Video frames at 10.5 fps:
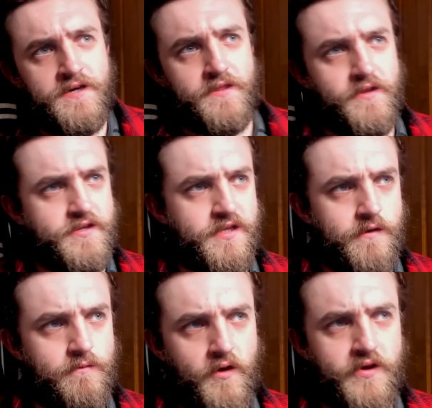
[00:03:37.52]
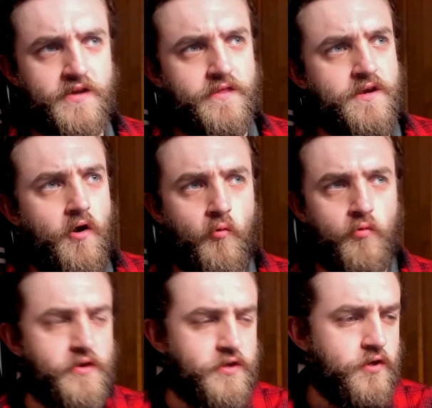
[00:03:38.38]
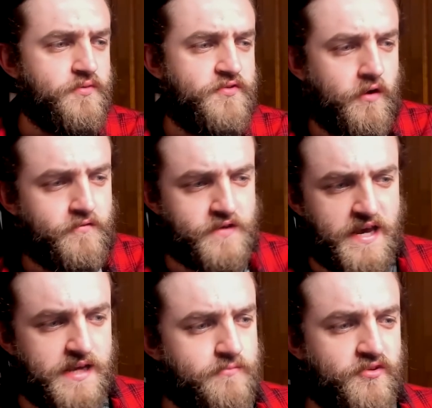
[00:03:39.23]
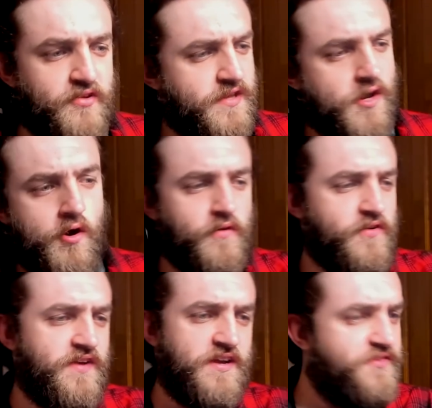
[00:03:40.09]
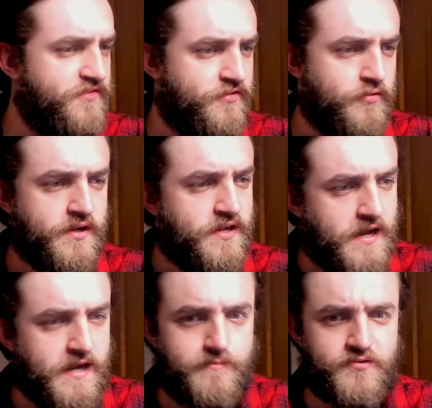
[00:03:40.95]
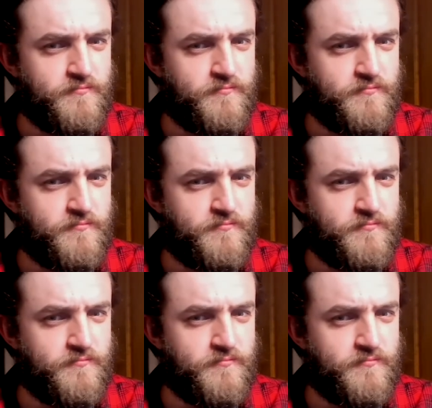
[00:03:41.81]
then you like the older Ubisoft games, like the old Assassin's Creed games.